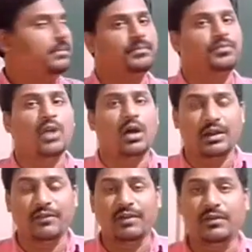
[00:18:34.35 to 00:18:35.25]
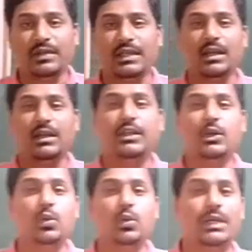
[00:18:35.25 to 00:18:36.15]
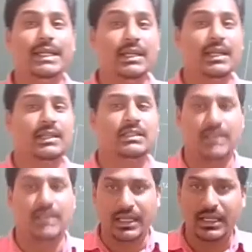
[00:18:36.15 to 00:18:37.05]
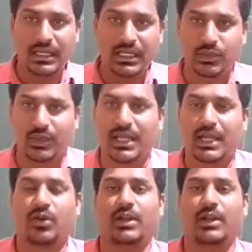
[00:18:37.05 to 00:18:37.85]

Or even we can give index. In the index we can write